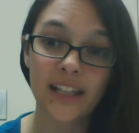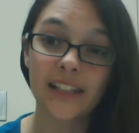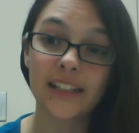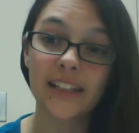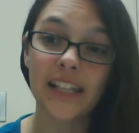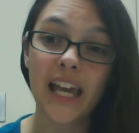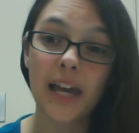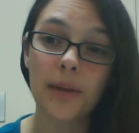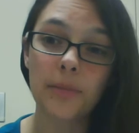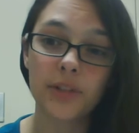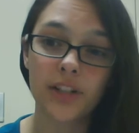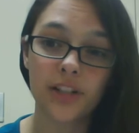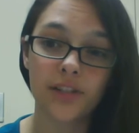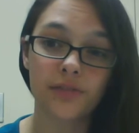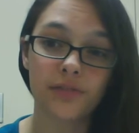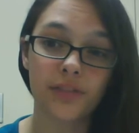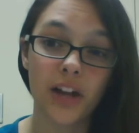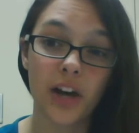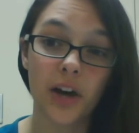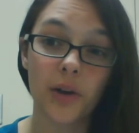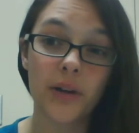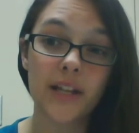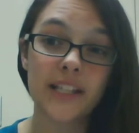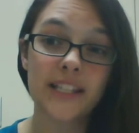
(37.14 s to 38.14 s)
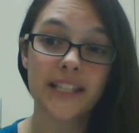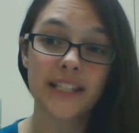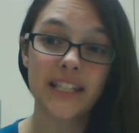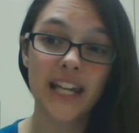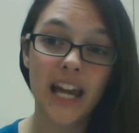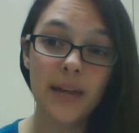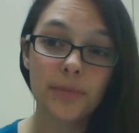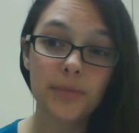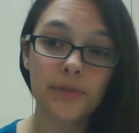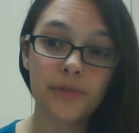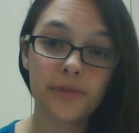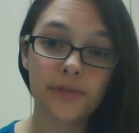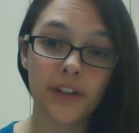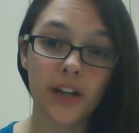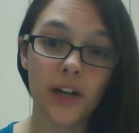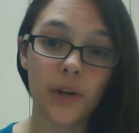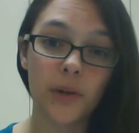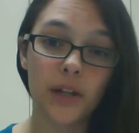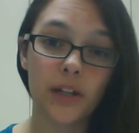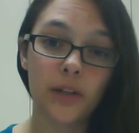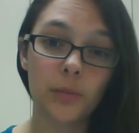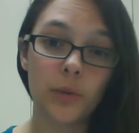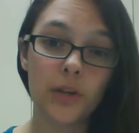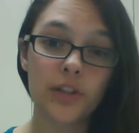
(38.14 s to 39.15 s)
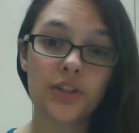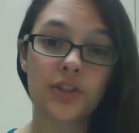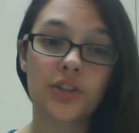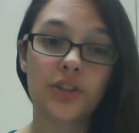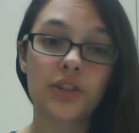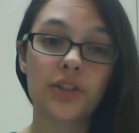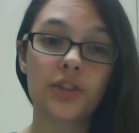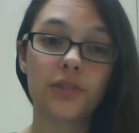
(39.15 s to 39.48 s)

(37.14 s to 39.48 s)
Laminar flow is a type of flow in which